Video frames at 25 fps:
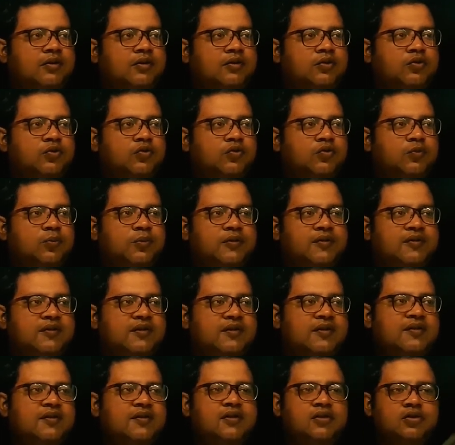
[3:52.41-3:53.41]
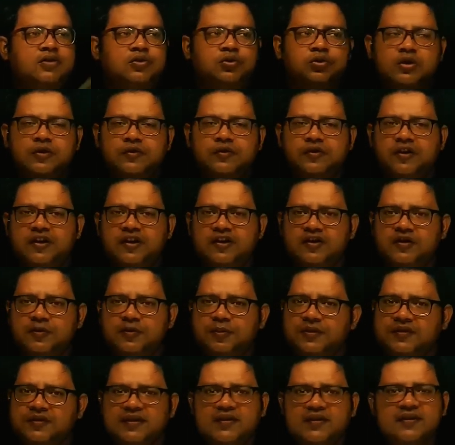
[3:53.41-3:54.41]
Two different
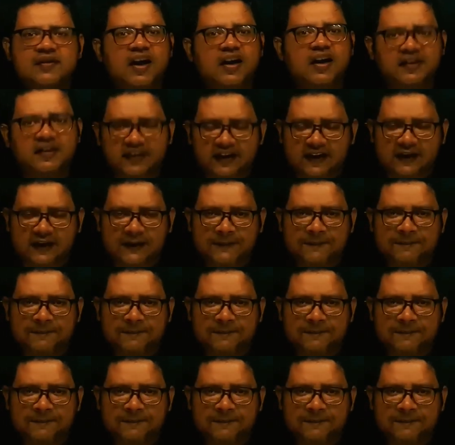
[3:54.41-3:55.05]
species are there.